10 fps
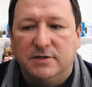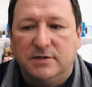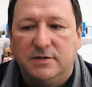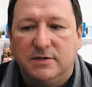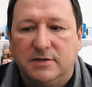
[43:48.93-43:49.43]

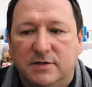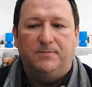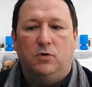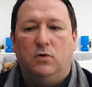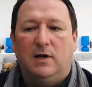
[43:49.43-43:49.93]
and it will
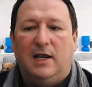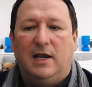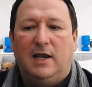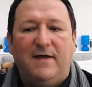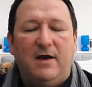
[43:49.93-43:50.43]
support
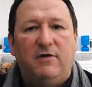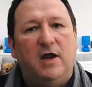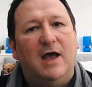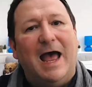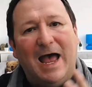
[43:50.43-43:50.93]
leaf
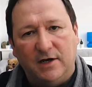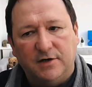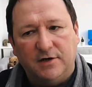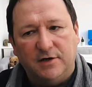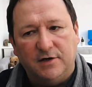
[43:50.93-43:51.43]
area
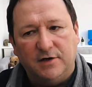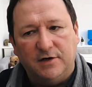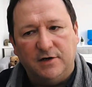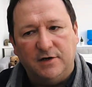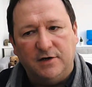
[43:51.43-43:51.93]
and
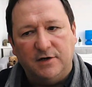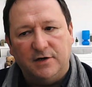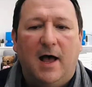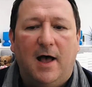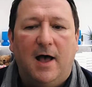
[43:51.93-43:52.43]
fruit,
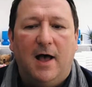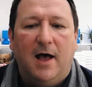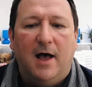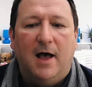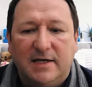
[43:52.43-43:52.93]

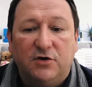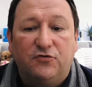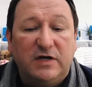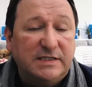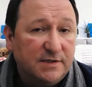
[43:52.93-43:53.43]
and
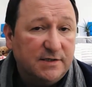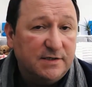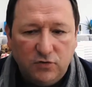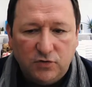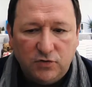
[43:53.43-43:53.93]
increase
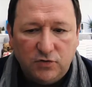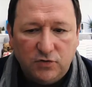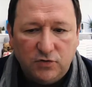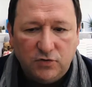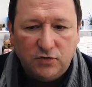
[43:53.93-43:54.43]
fruit
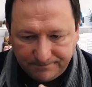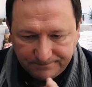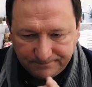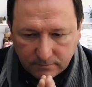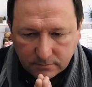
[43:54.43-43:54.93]
retention.
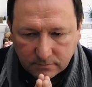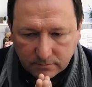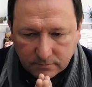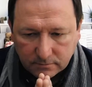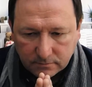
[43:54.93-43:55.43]

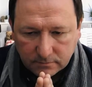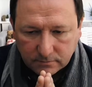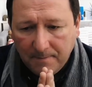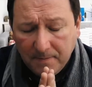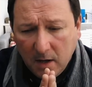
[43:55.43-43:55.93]

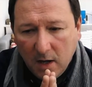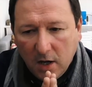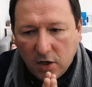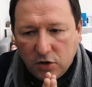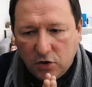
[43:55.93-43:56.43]

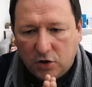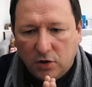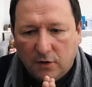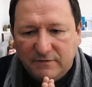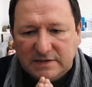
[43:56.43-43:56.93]
You
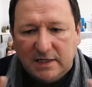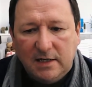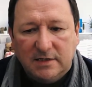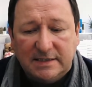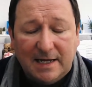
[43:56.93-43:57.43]
can
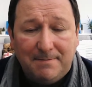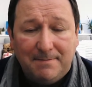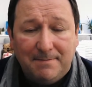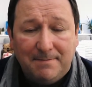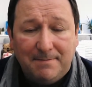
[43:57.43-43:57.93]
obviously, as I say,
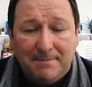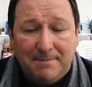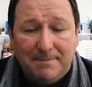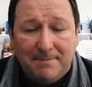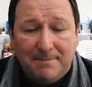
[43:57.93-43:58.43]

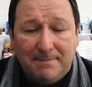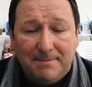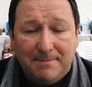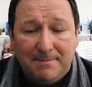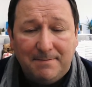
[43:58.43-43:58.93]
mulch,
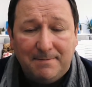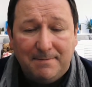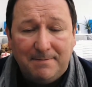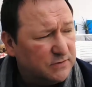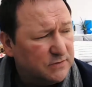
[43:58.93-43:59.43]
and
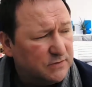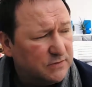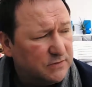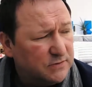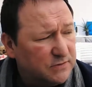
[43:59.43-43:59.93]
sometimes it's also quite a